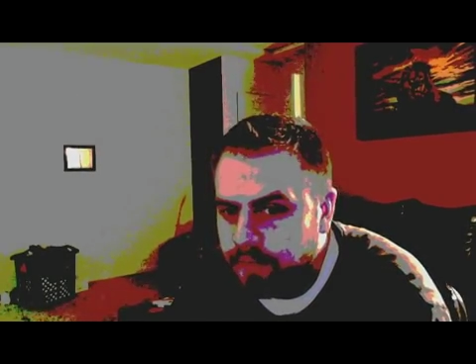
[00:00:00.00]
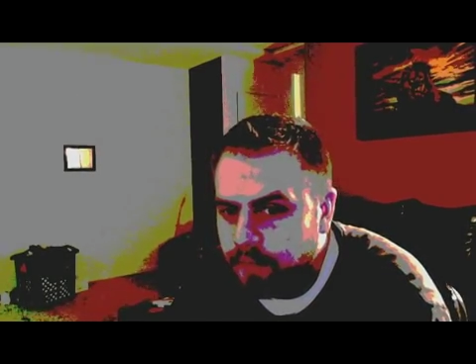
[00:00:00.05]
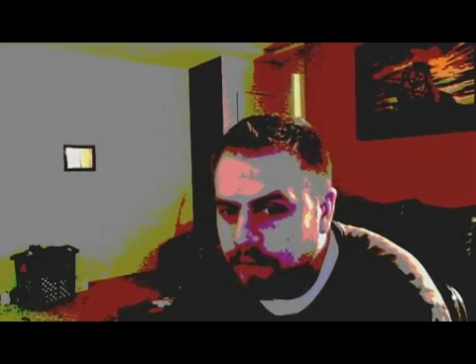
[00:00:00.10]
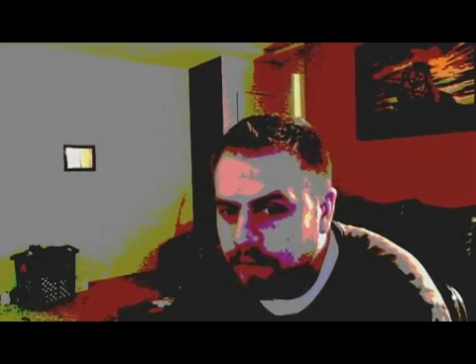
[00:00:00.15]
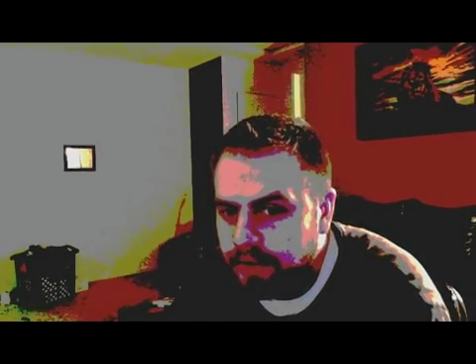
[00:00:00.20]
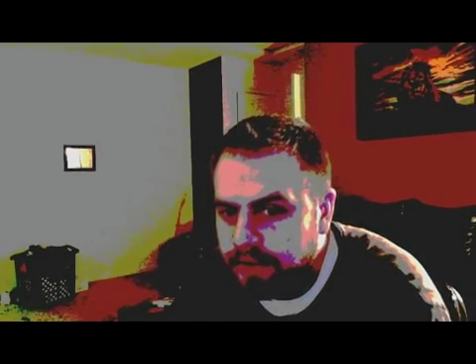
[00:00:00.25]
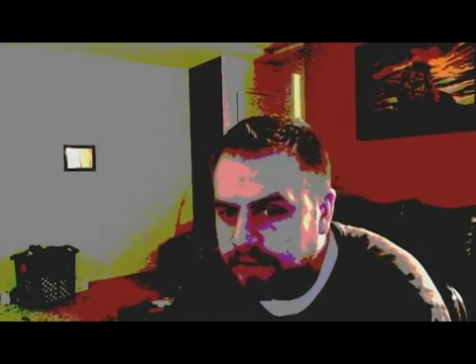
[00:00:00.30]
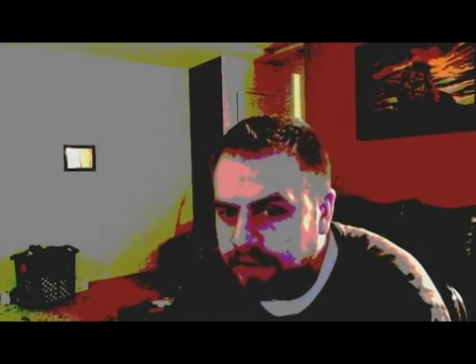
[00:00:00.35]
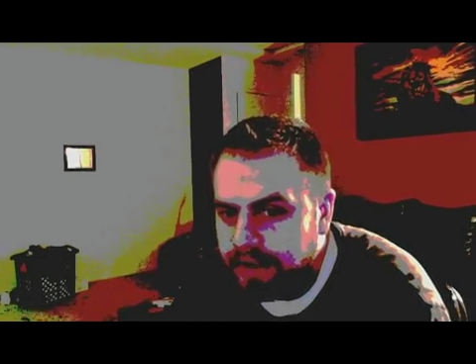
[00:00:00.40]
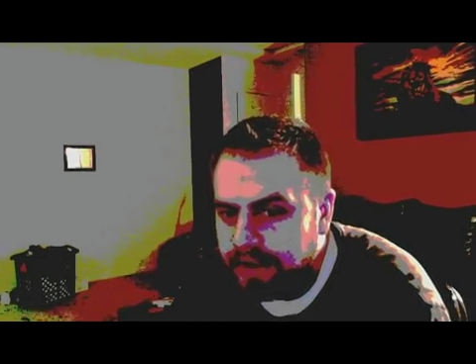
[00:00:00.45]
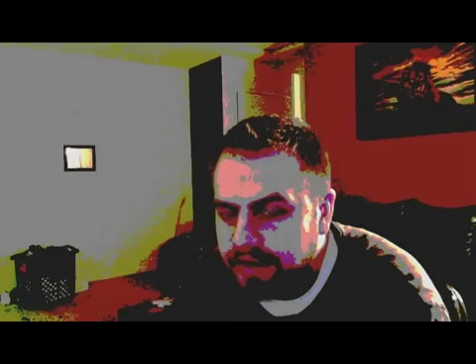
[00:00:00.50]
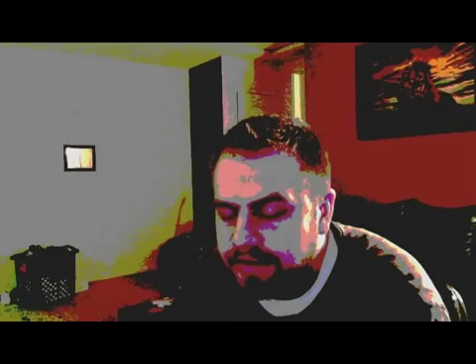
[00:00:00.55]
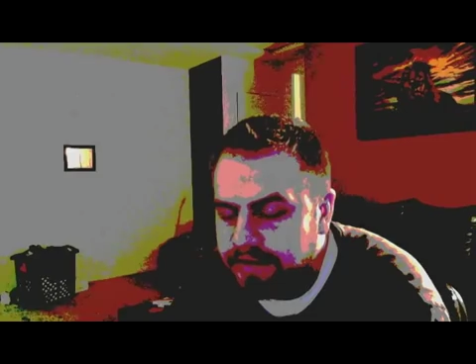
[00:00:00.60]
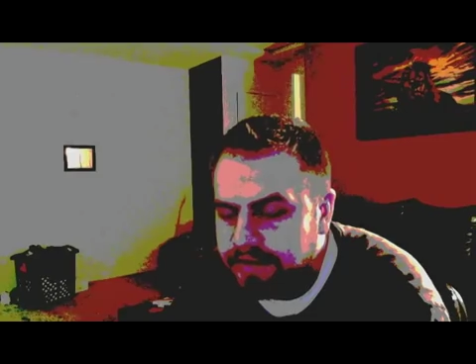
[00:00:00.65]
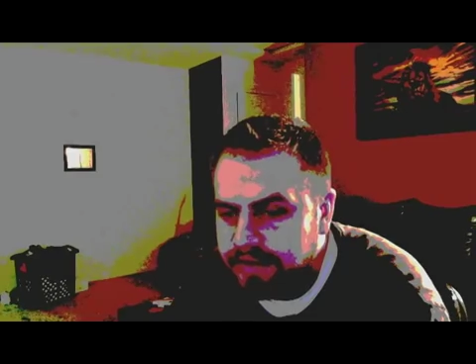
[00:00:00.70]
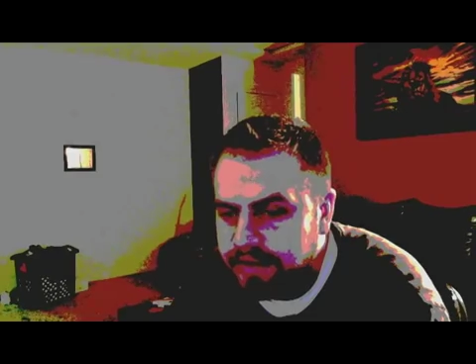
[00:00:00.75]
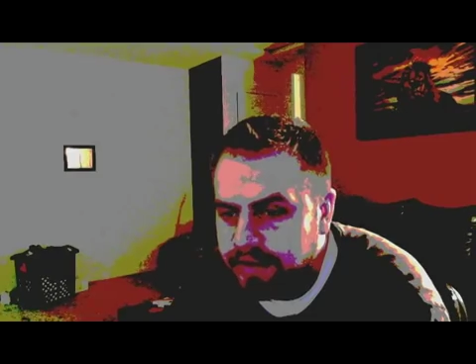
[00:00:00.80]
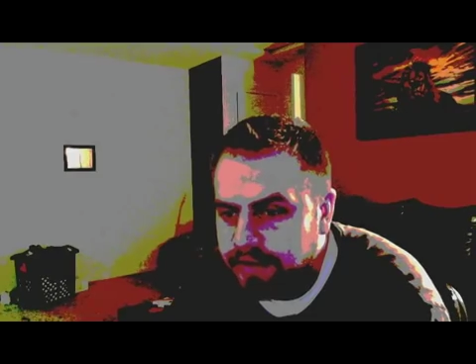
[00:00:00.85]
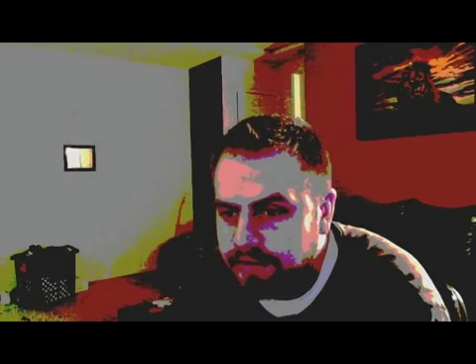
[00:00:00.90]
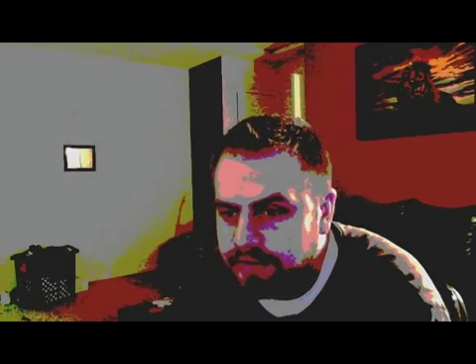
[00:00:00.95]
Well, the
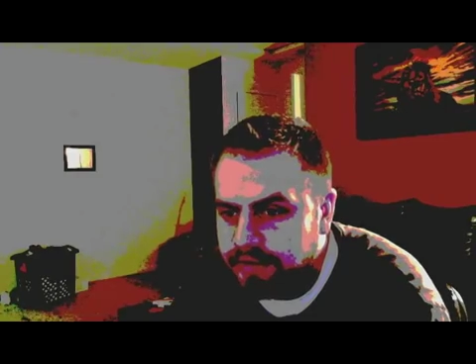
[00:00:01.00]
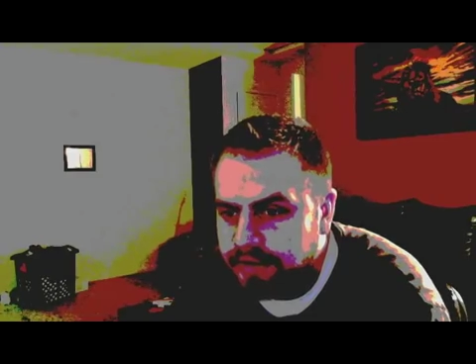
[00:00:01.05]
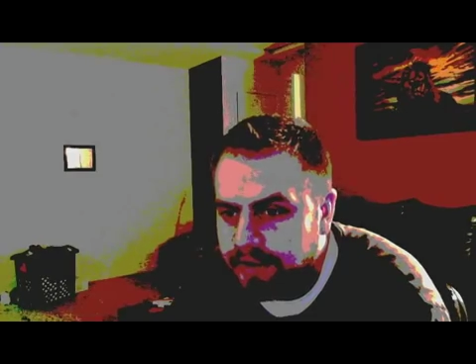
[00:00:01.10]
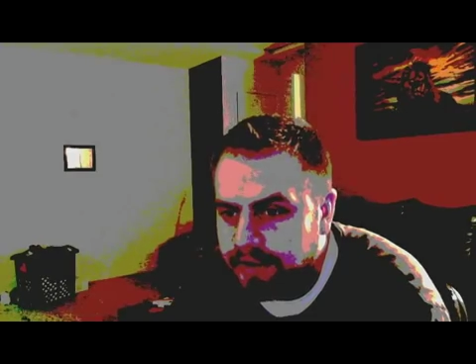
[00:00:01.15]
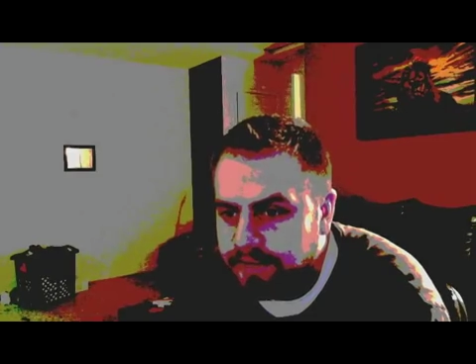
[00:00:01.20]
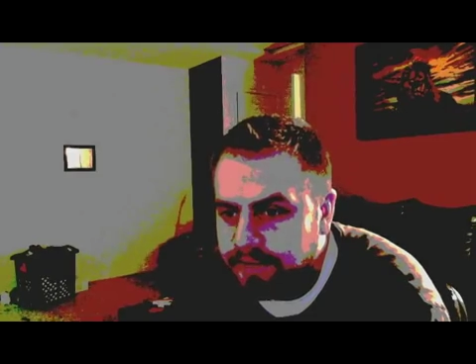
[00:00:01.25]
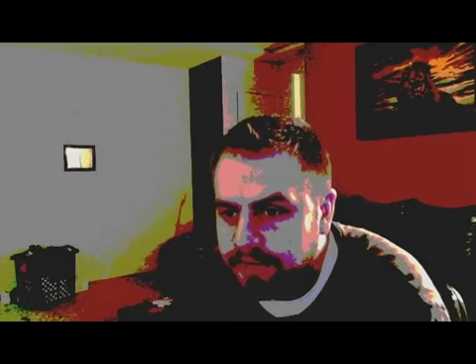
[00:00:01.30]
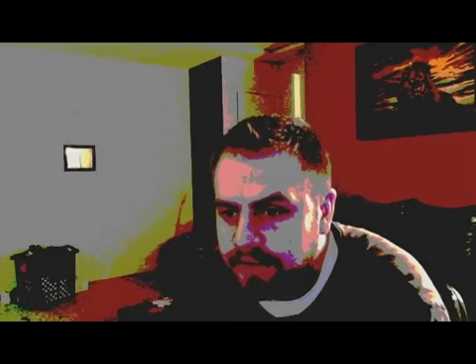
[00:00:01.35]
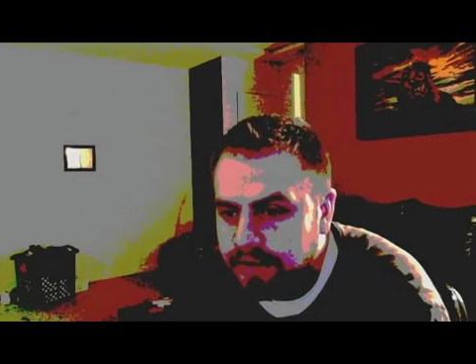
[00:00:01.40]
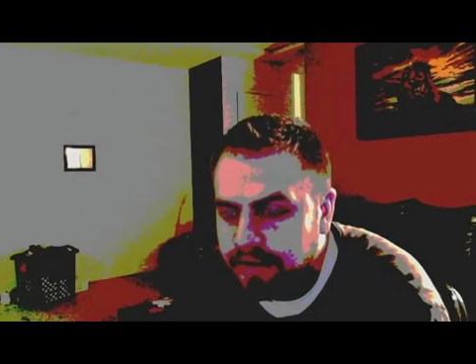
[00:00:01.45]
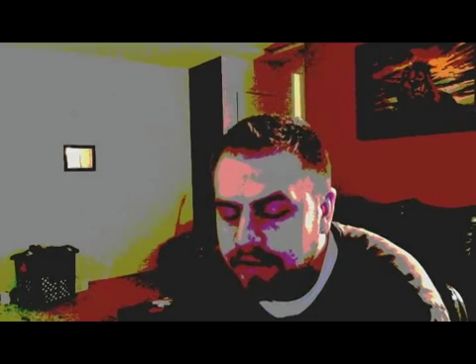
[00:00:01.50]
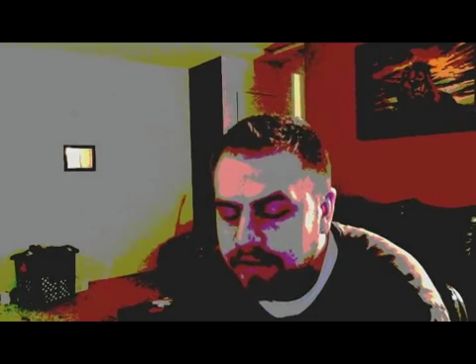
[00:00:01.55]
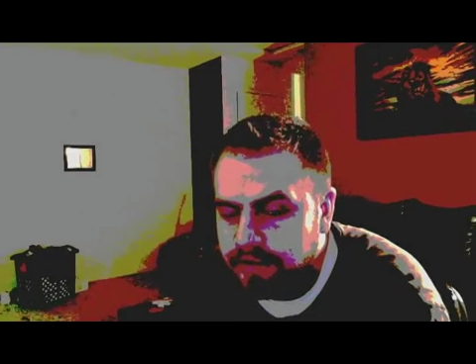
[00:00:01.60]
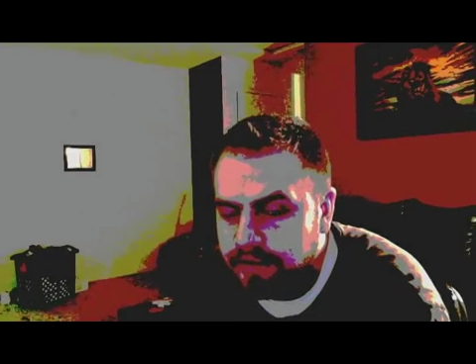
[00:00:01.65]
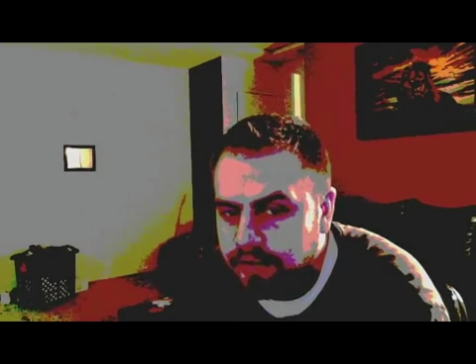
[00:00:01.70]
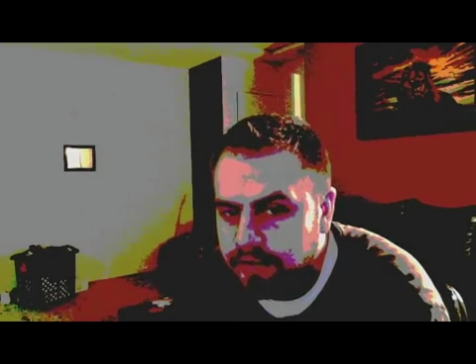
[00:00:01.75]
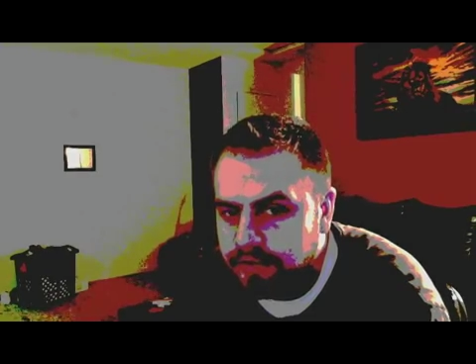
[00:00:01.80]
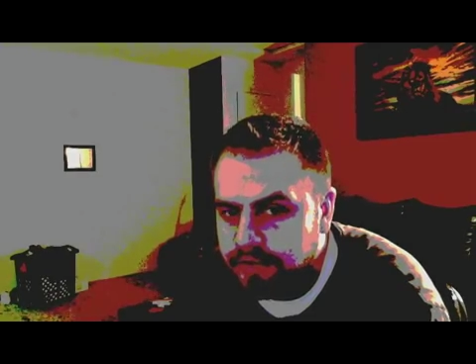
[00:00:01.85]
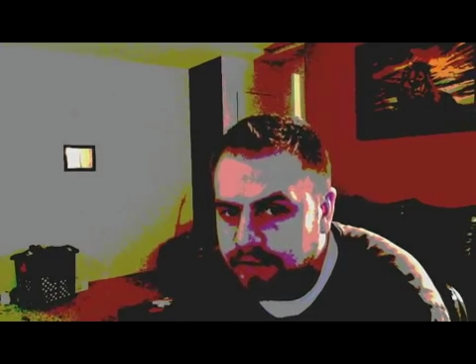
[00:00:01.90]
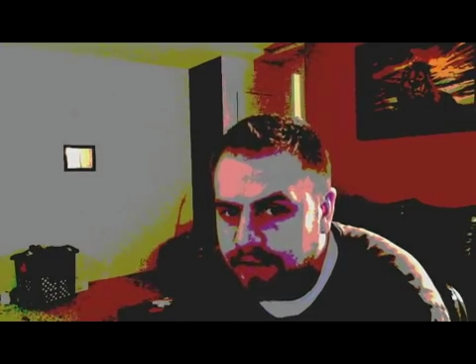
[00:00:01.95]
AC goes off, the
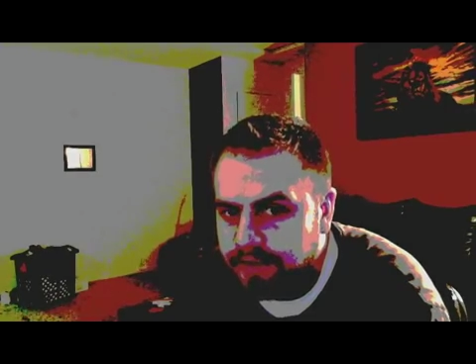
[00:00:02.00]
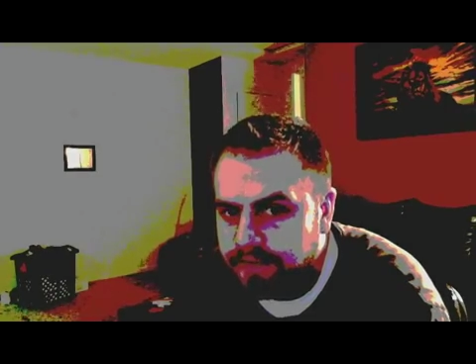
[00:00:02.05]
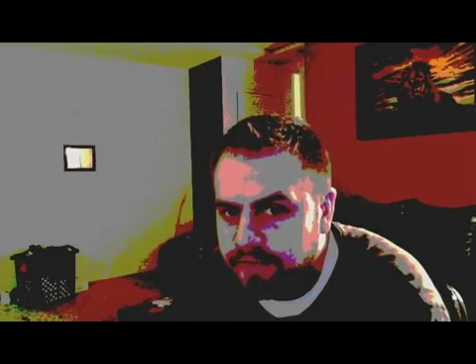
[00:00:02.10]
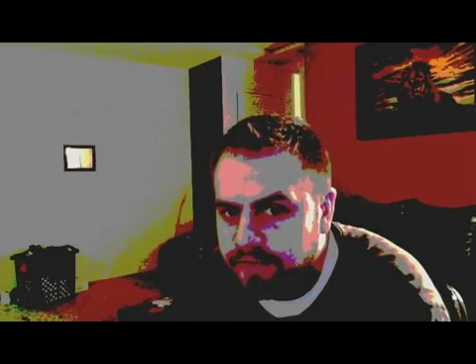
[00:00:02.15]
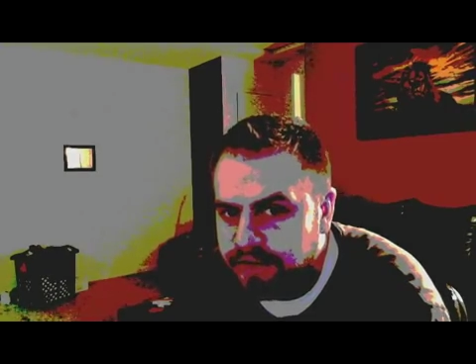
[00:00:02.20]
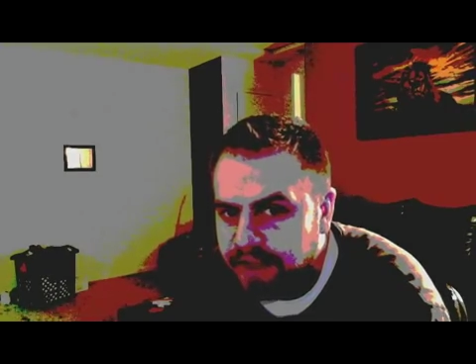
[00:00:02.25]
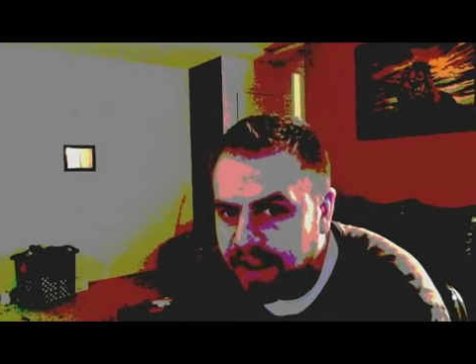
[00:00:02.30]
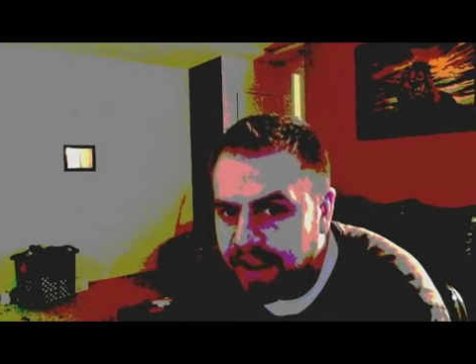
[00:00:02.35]
heater goes off, goes.